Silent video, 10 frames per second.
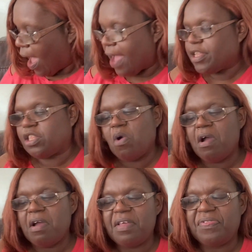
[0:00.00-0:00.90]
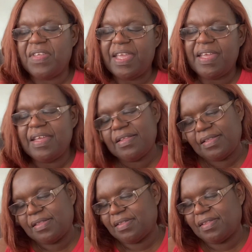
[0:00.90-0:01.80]
I saw
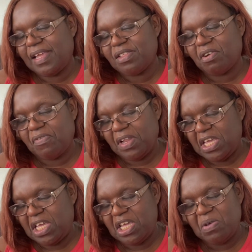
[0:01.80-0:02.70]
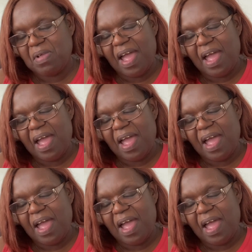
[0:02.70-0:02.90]
these are really cute.